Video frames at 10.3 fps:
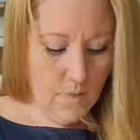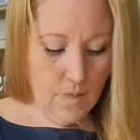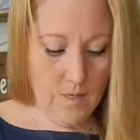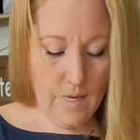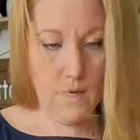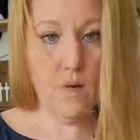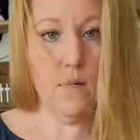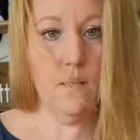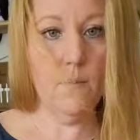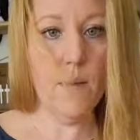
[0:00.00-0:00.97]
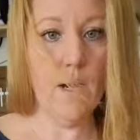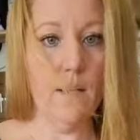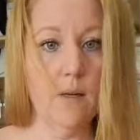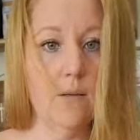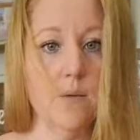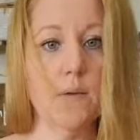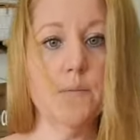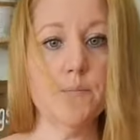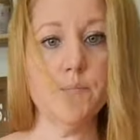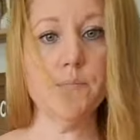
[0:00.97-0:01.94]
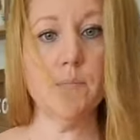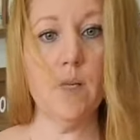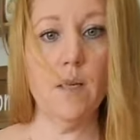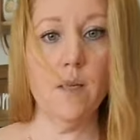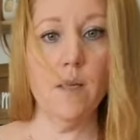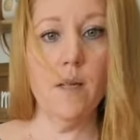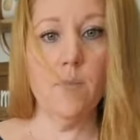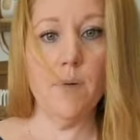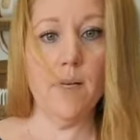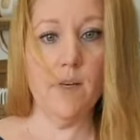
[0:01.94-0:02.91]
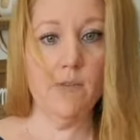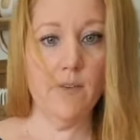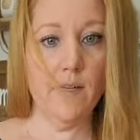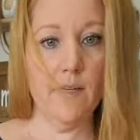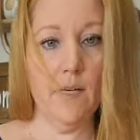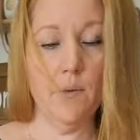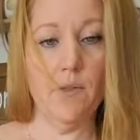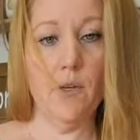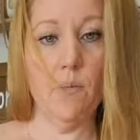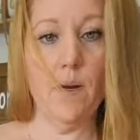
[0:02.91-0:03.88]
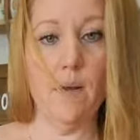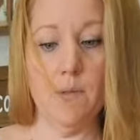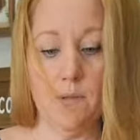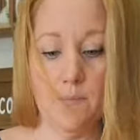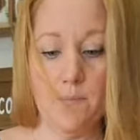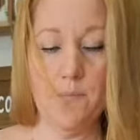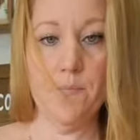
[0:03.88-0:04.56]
I got caught on the pocket, but it'll fit in here with no problem,